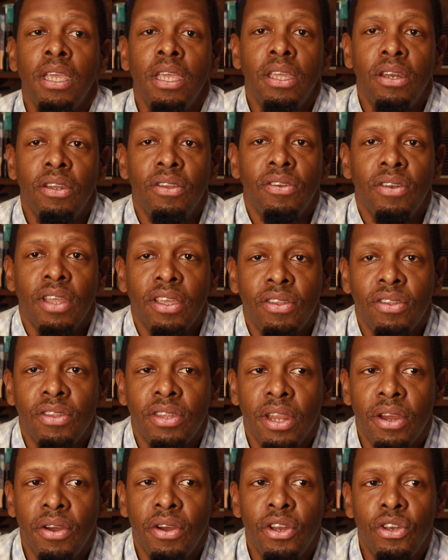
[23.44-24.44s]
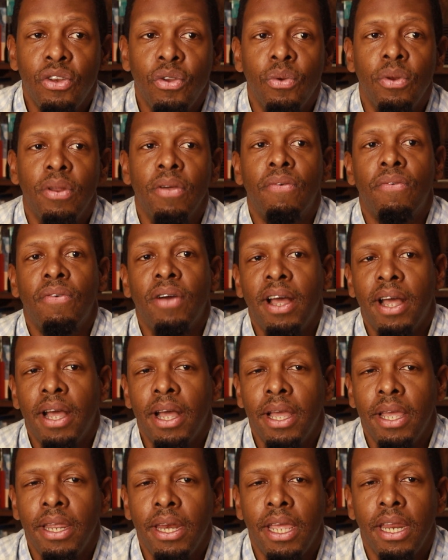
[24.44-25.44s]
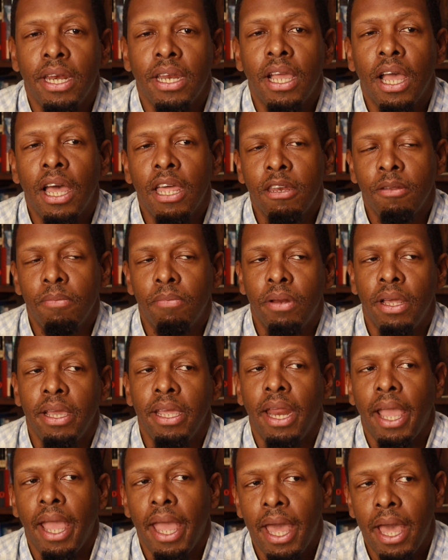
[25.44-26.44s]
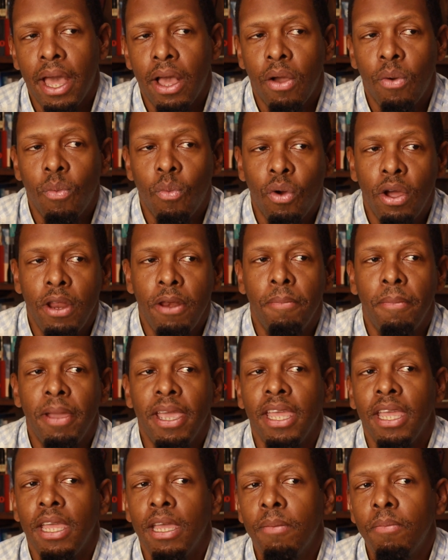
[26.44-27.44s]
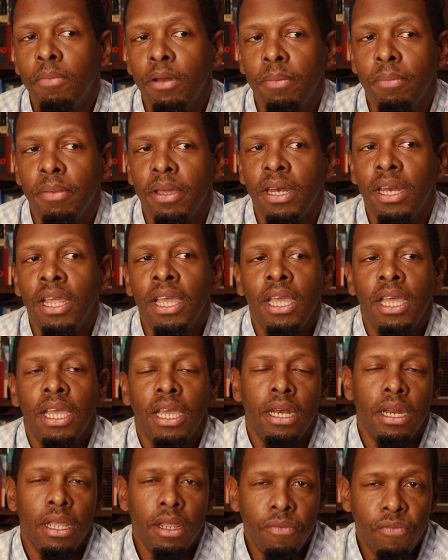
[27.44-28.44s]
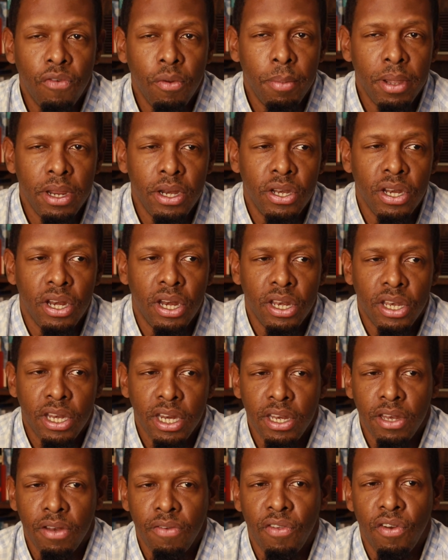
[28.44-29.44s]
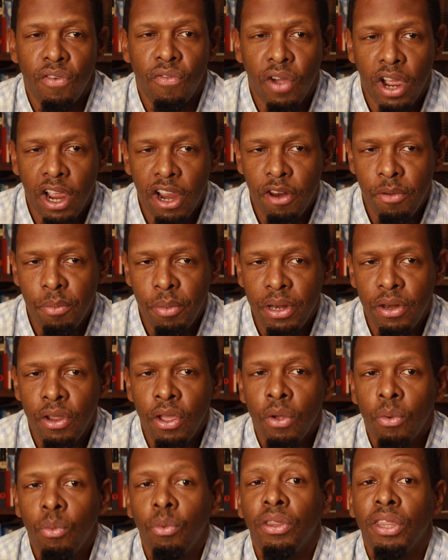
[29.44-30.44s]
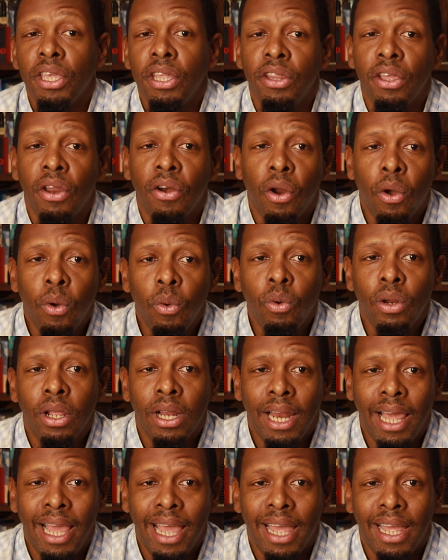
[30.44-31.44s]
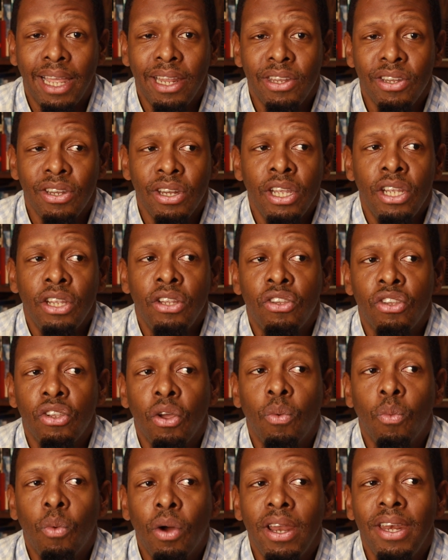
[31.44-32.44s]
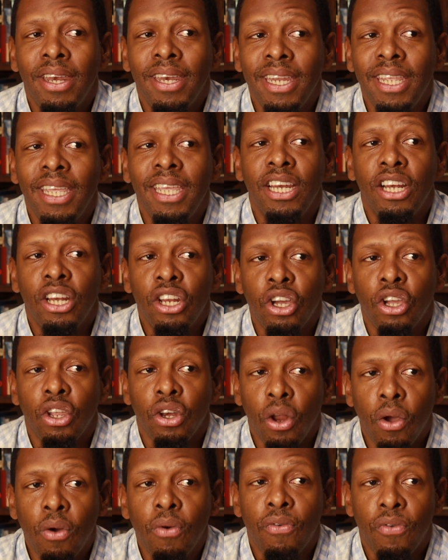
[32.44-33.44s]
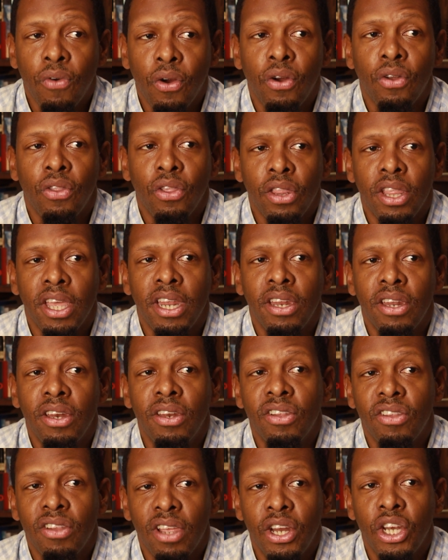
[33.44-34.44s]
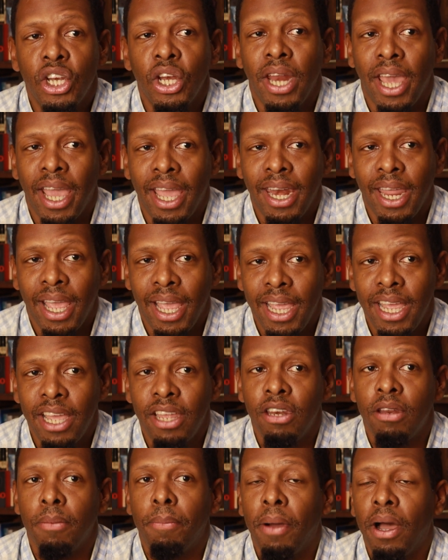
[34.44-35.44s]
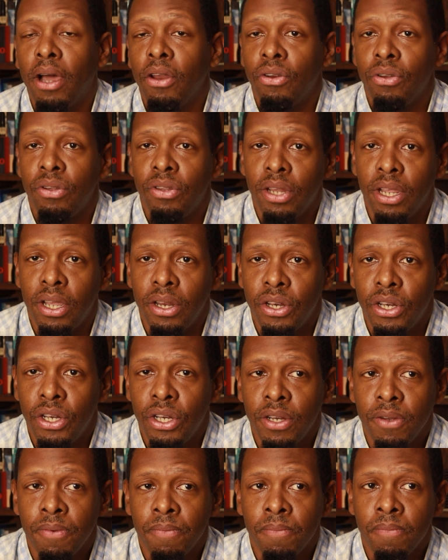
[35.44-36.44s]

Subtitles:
It is necessary to define and contemplate how one may implement an information-intensive environment within their own class, so one need look no further than the discussion at hand to ponder such.